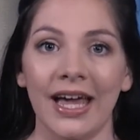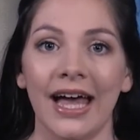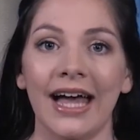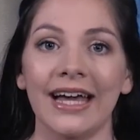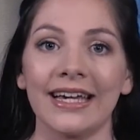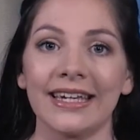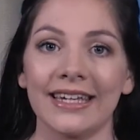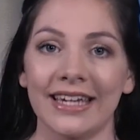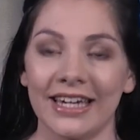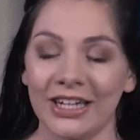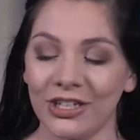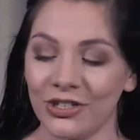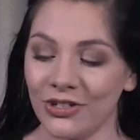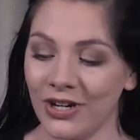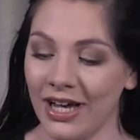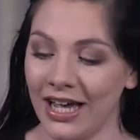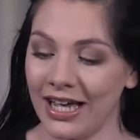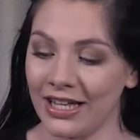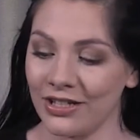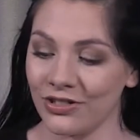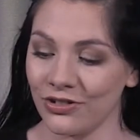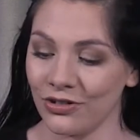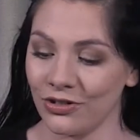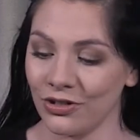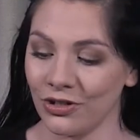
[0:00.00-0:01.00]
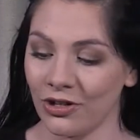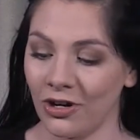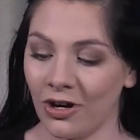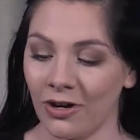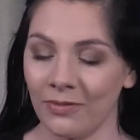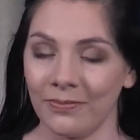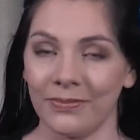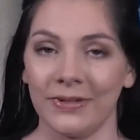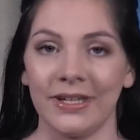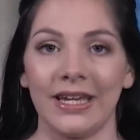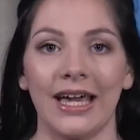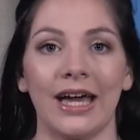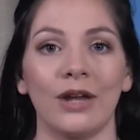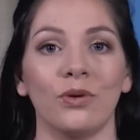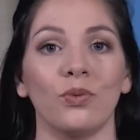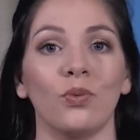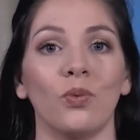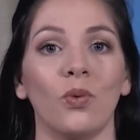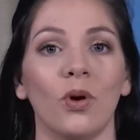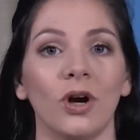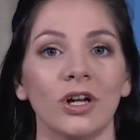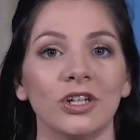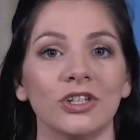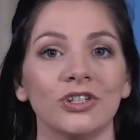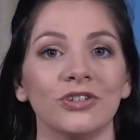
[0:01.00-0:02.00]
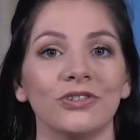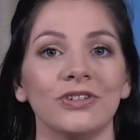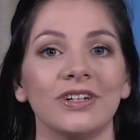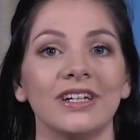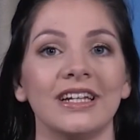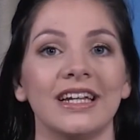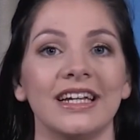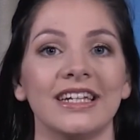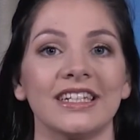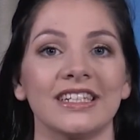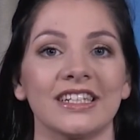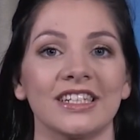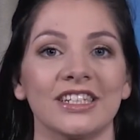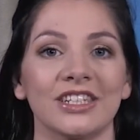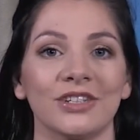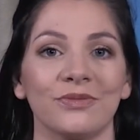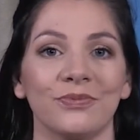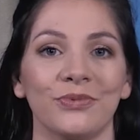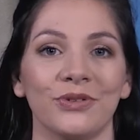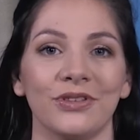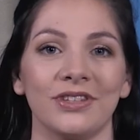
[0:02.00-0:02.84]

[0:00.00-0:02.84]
and get your hands on a copy and watch your relationship